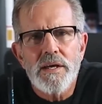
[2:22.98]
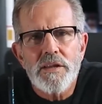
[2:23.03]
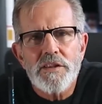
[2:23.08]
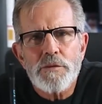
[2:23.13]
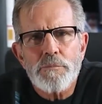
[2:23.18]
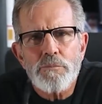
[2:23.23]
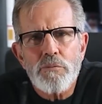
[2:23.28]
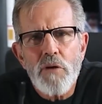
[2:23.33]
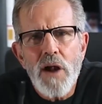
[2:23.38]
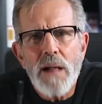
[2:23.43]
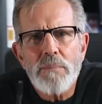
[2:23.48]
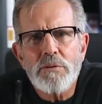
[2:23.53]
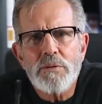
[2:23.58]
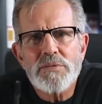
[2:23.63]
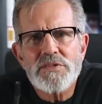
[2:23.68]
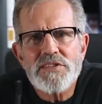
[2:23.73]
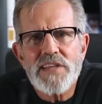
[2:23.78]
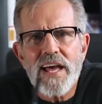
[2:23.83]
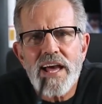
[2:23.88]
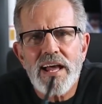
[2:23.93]
The problem
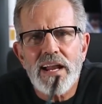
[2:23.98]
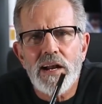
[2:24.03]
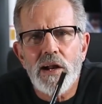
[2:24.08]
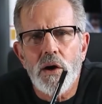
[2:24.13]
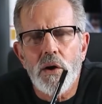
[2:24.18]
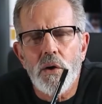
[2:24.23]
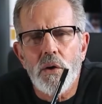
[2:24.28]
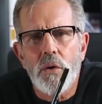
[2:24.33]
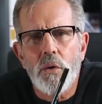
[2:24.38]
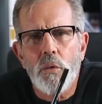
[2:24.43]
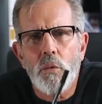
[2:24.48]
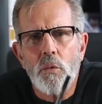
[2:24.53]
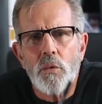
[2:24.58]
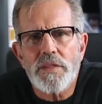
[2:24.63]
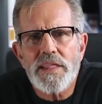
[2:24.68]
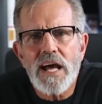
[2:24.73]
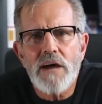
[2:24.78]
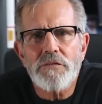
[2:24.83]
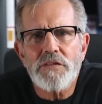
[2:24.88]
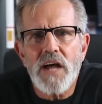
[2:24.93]
is that
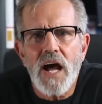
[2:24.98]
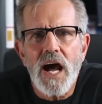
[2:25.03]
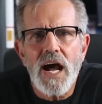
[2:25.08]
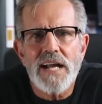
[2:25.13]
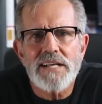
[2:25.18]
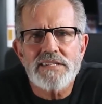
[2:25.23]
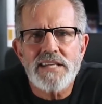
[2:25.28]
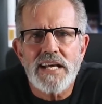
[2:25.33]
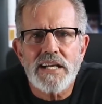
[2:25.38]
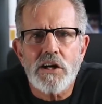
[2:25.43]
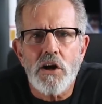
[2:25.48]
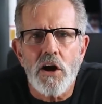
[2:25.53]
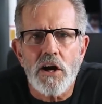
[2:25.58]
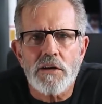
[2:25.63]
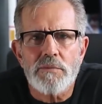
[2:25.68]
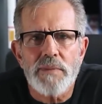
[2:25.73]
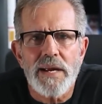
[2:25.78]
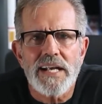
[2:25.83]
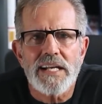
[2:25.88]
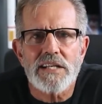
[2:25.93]
without the high-tech
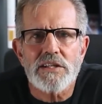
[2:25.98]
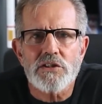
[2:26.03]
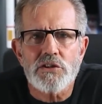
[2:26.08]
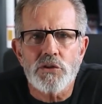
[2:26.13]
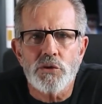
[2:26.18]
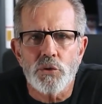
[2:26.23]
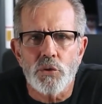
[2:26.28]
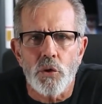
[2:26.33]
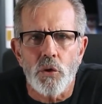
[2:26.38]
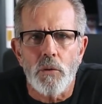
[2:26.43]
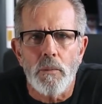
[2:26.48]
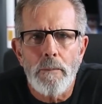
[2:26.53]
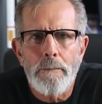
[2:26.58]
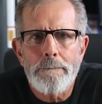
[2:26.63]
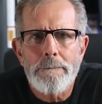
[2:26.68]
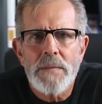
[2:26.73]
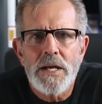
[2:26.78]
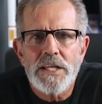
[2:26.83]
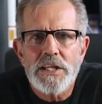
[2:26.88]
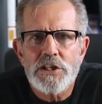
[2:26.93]
automated tool,
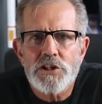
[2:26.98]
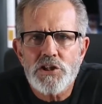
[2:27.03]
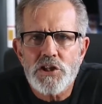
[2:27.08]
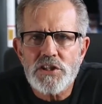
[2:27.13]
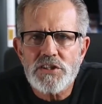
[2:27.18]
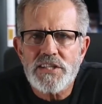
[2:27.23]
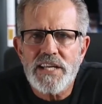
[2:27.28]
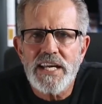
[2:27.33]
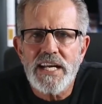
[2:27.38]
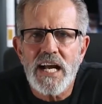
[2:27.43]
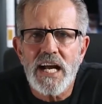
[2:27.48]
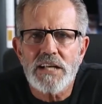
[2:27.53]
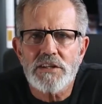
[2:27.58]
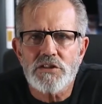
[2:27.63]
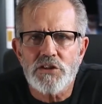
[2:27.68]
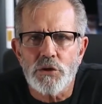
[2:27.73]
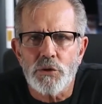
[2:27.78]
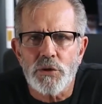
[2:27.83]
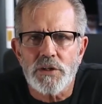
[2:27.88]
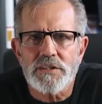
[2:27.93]
you just cannot
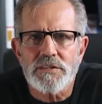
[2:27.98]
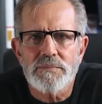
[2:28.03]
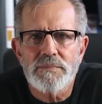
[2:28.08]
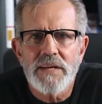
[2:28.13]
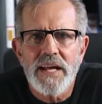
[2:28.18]
do it.